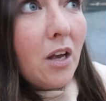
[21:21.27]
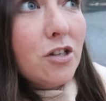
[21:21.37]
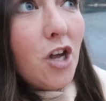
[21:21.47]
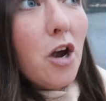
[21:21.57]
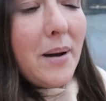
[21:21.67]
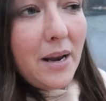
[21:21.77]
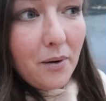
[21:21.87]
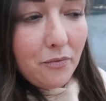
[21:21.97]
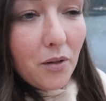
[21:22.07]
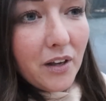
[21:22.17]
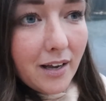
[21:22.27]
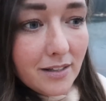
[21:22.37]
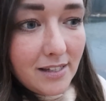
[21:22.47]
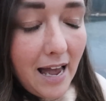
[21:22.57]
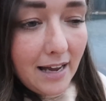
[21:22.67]
so many of what the
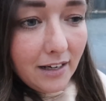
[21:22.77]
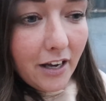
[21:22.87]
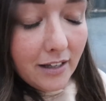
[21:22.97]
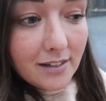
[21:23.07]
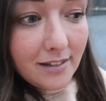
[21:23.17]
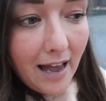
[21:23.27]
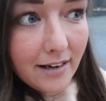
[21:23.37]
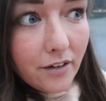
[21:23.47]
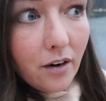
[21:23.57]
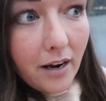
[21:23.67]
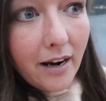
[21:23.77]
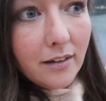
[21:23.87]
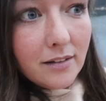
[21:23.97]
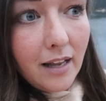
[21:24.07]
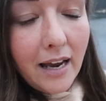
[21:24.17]
girls said
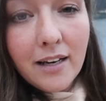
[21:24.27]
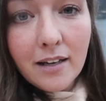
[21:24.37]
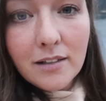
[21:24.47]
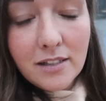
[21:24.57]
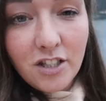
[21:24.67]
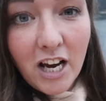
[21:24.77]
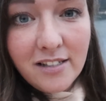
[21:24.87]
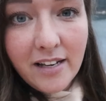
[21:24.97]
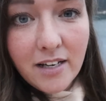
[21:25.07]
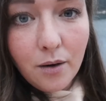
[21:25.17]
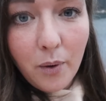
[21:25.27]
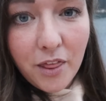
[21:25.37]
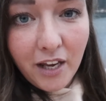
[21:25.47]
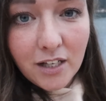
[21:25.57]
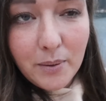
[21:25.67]
and like suggested were
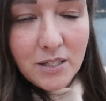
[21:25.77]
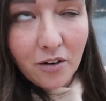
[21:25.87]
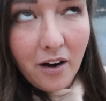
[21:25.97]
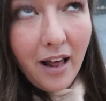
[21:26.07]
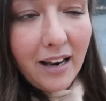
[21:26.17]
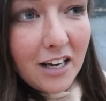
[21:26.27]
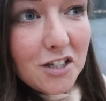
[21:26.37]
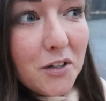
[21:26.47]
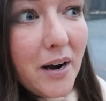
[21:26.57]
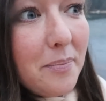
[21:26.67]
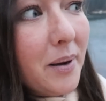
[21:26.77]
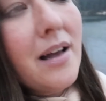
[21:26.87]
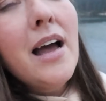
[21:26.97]
things we'd done on our last trip.